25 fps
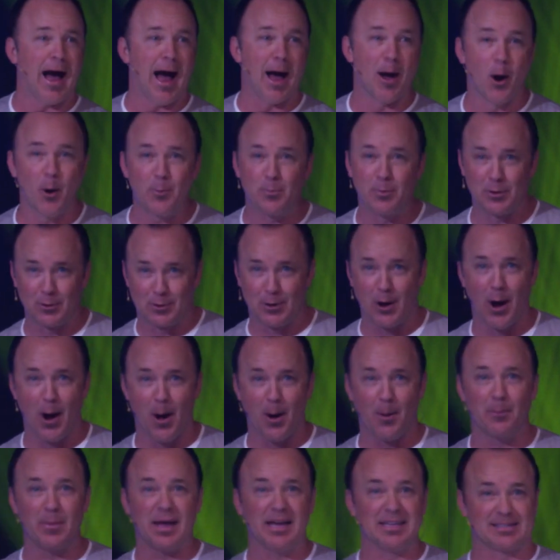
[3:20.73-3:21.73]
I hope you
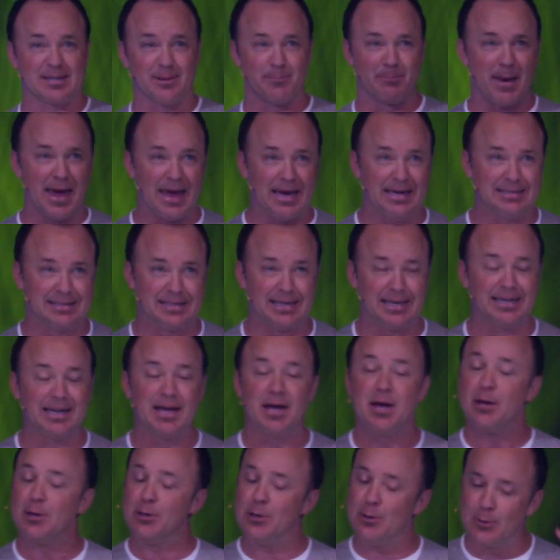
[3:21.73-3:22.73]
come. It's
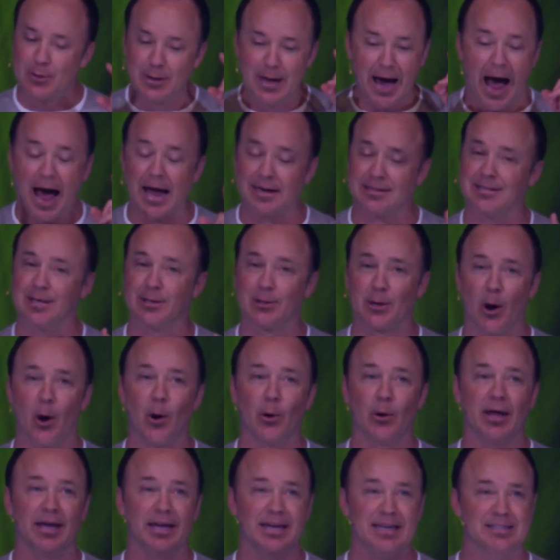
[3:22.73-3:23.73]
amazing. You got to
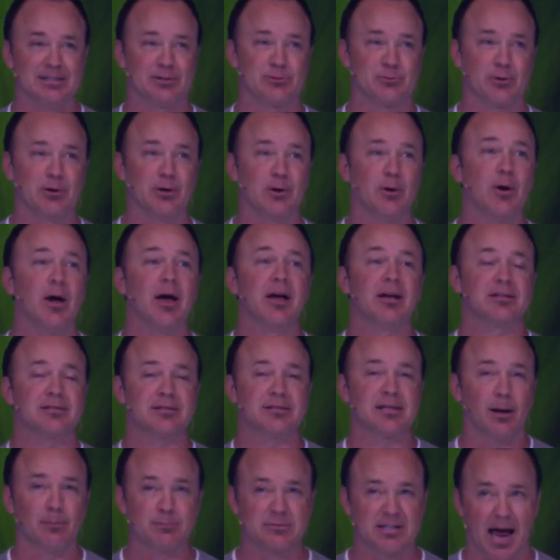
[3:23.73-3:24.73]
go to Israel
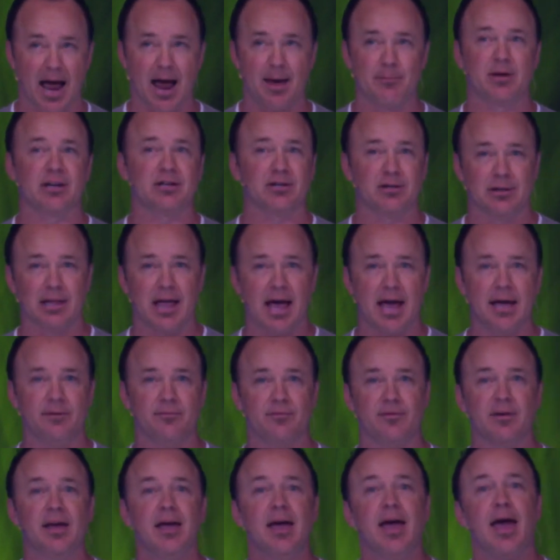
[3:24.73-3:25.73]
sometime in your
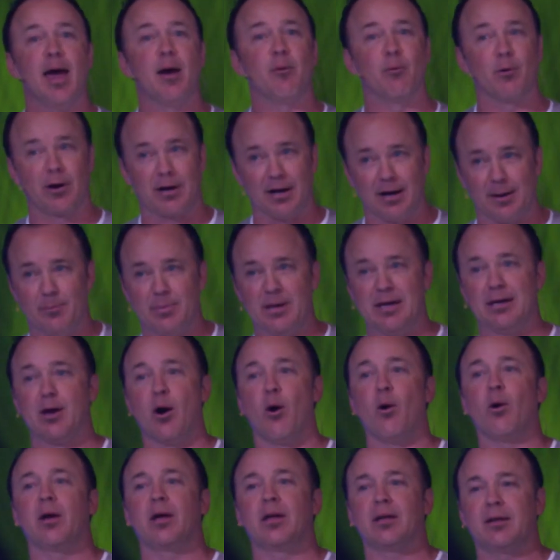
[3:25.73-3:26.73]
life, and we're gonna be
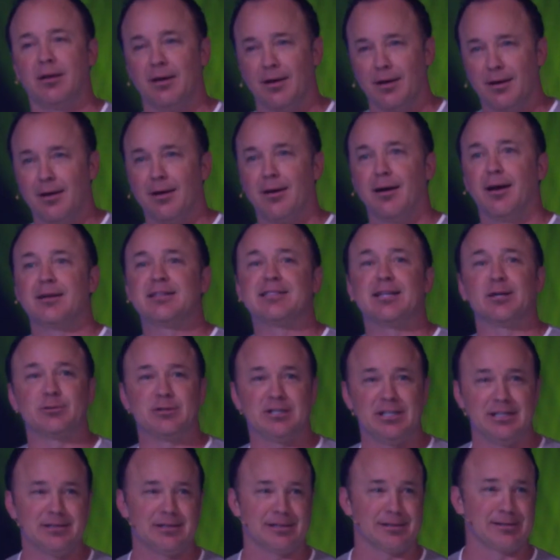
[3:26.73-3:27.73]
going until
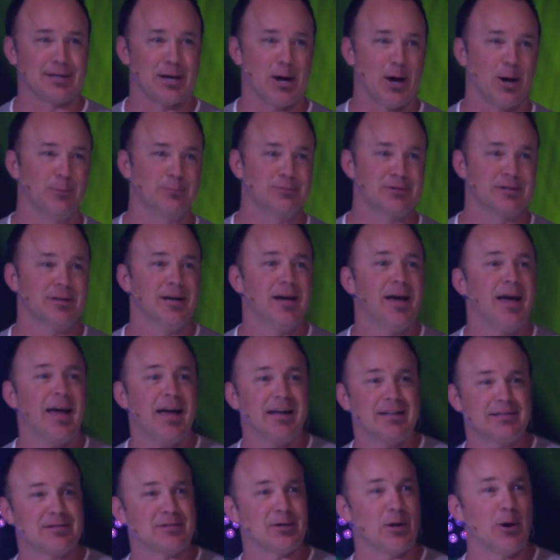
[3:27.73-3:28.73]
Jesus comes.
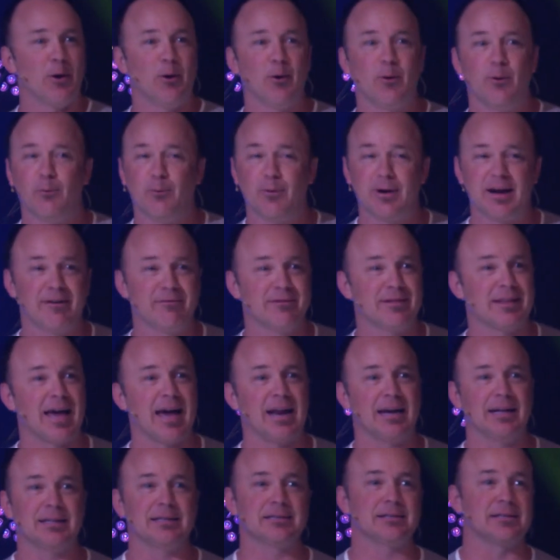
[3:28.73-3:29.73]
And so whenever
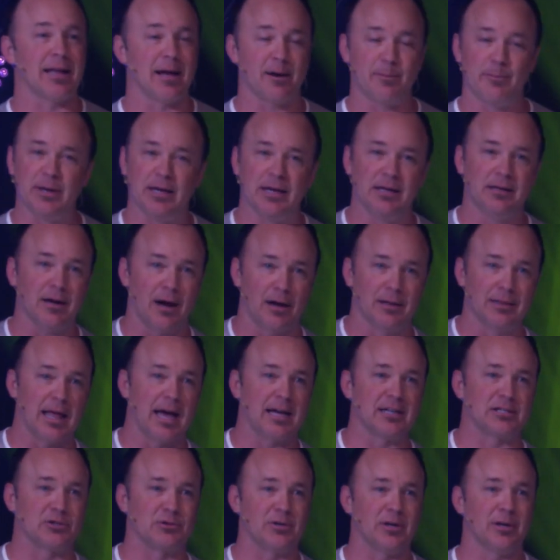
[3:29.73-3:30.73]
that is, that'll be our
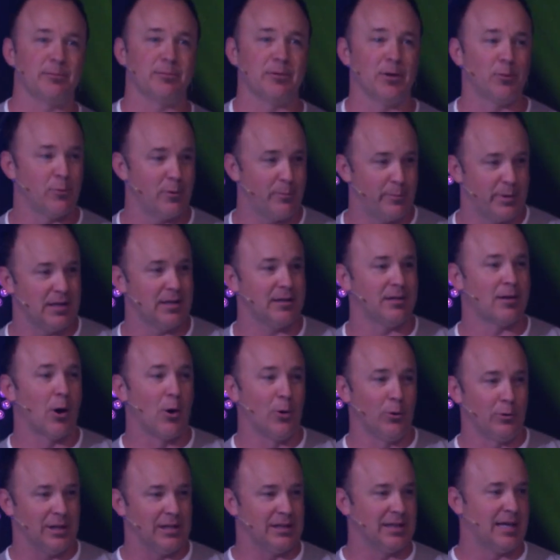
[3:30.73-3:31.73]
last trip. Then we'll be in the
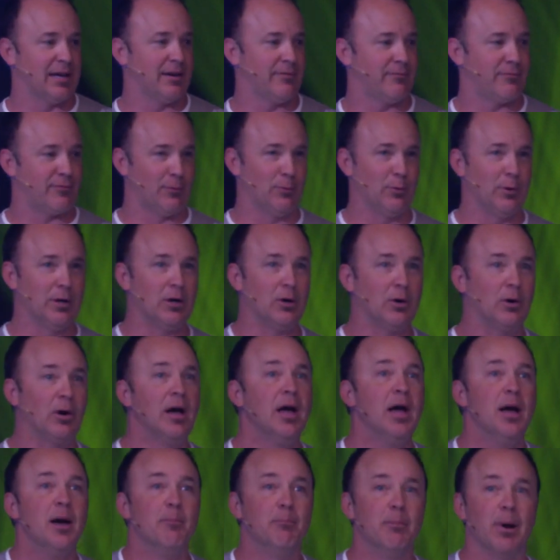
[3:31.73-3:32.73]
Holy Land for real.
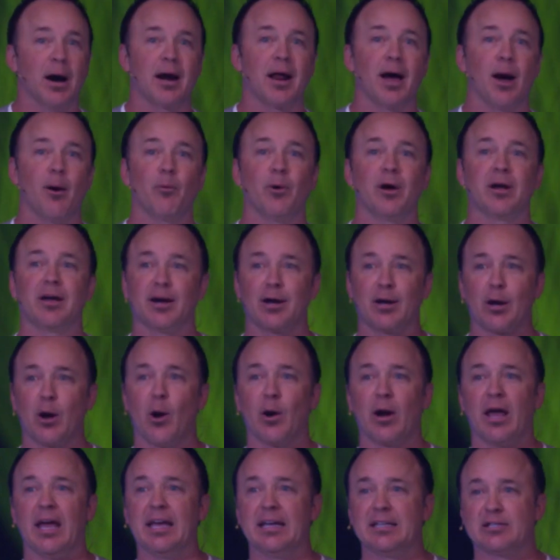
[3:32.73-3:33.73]
But we're gonna go
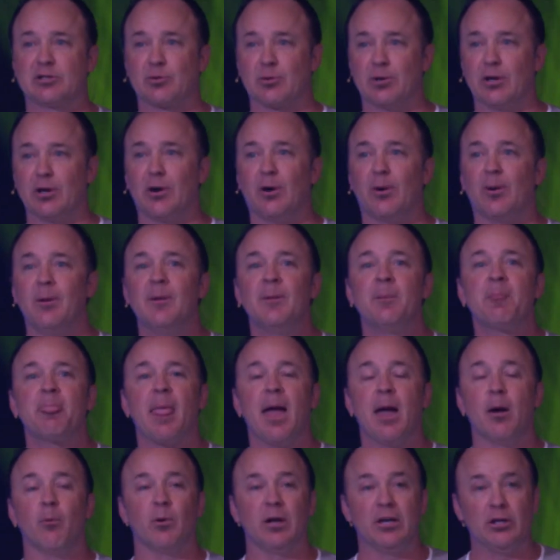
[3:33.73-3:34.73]
to Israel.
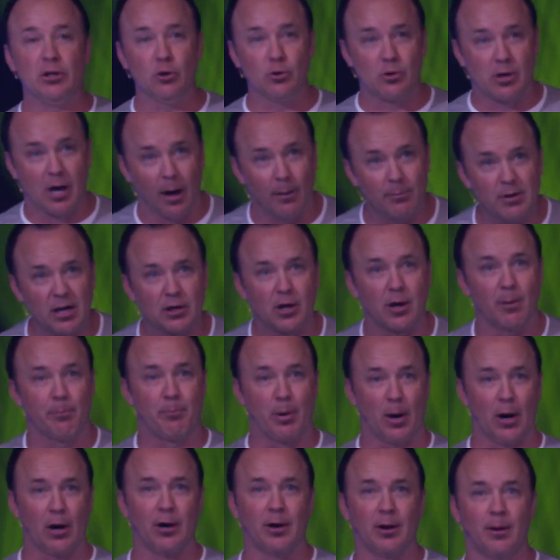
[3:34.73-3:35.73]
And when you come to
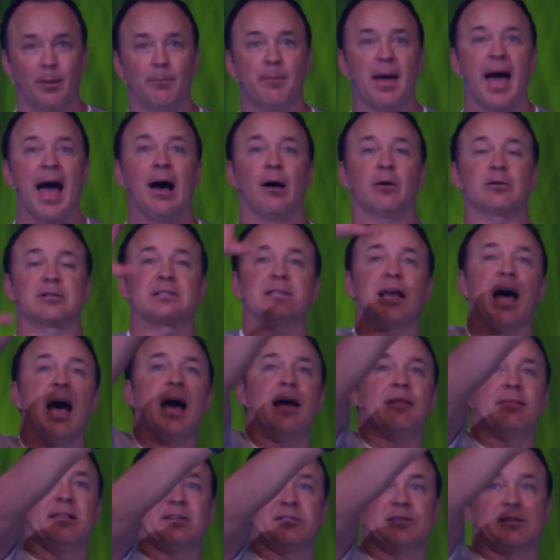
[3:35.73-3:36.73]
Capernaum,
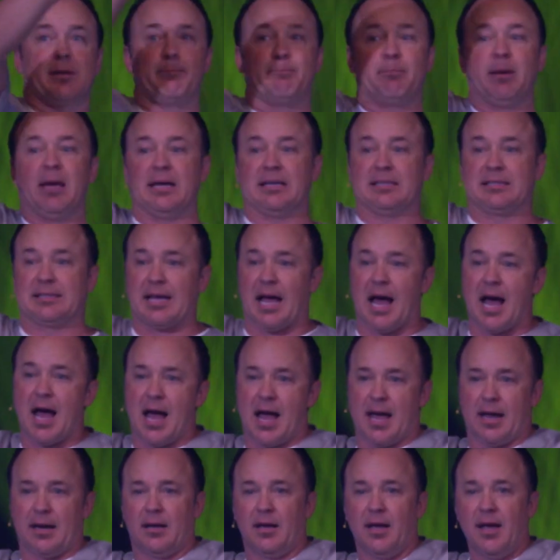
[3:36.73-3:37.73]
outside there's a big
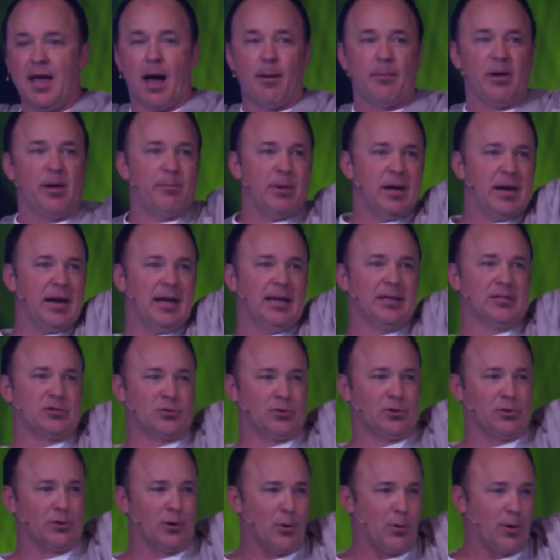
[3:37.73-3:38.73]
sign. How many been to
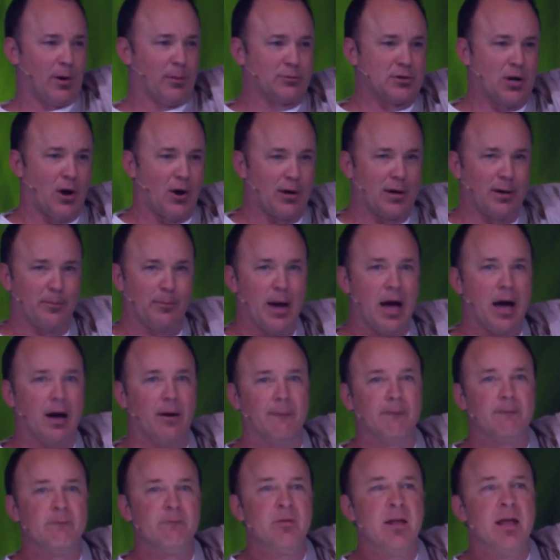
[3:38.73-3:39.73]
Israel know what I'm talking about?
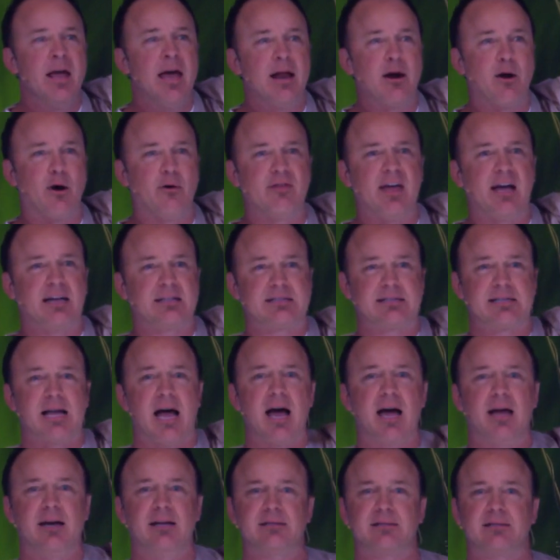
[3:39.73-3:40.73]
And on that
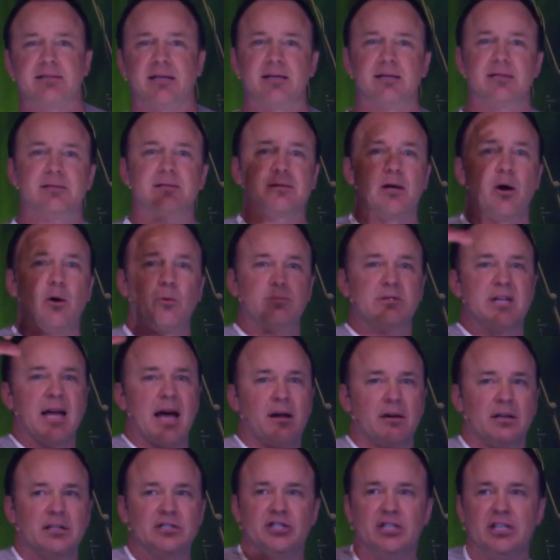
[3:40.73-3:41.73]
sign, it says
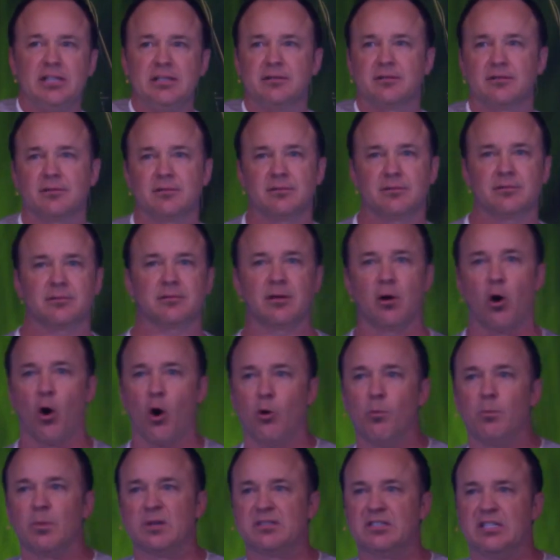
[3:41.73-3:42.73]
hometown of Jesus, the
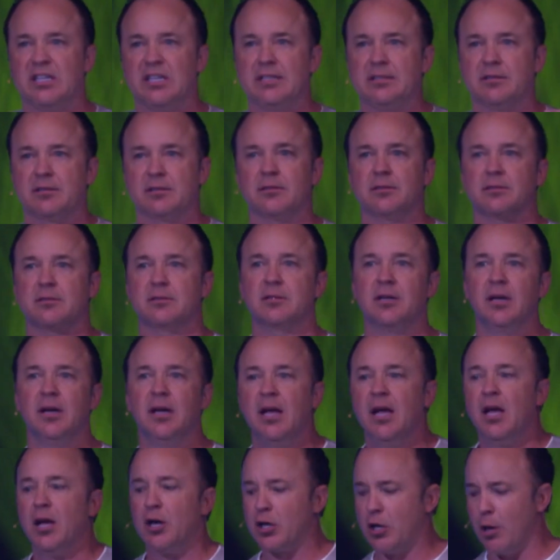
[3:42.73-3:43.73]
home of Jesus.
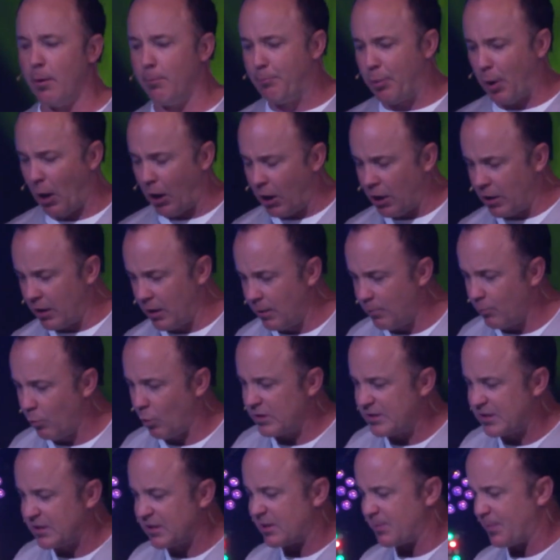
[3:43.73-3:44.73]
Capernaum
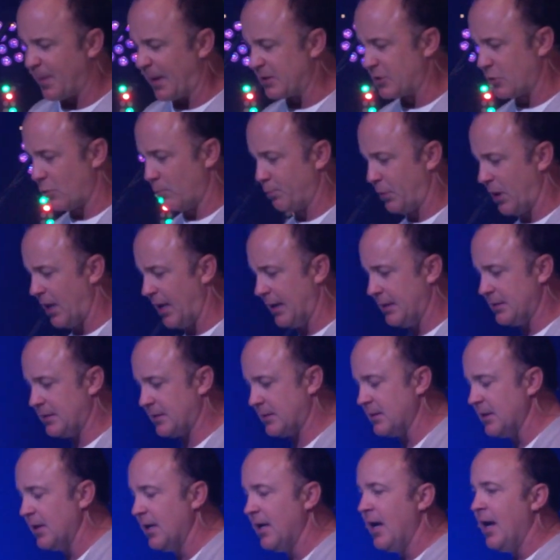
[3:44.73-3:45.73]
was a special
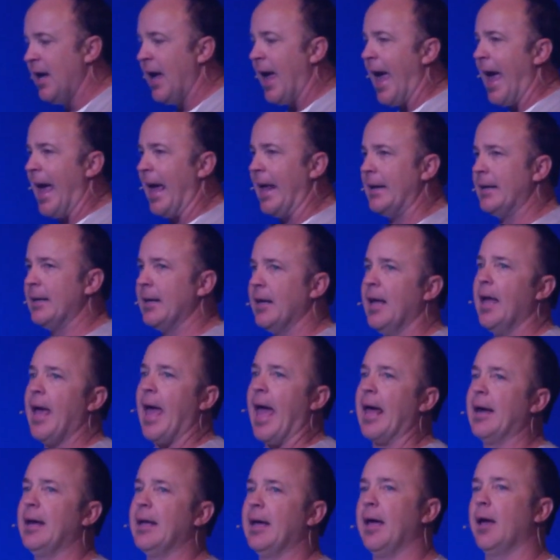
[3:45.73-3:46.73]
place. And
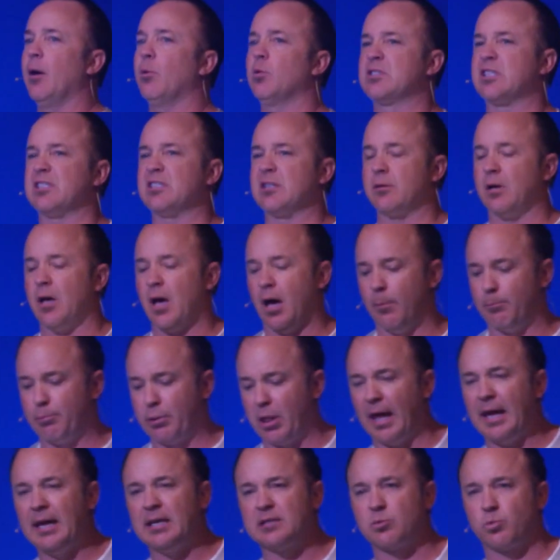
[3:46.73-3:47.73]
it was a
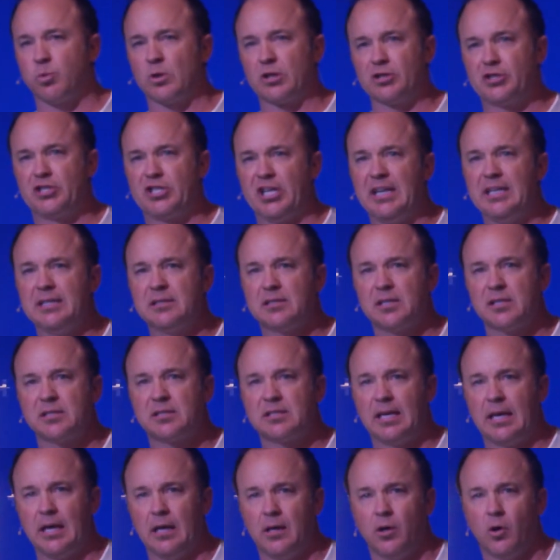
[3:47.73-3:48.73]
place where
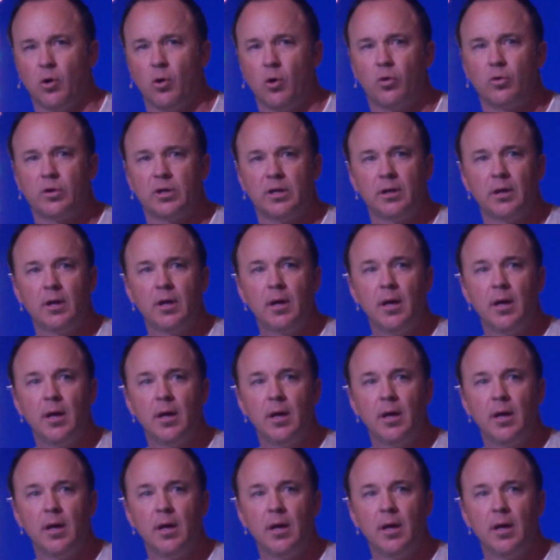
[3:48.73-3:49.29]
Jesus healed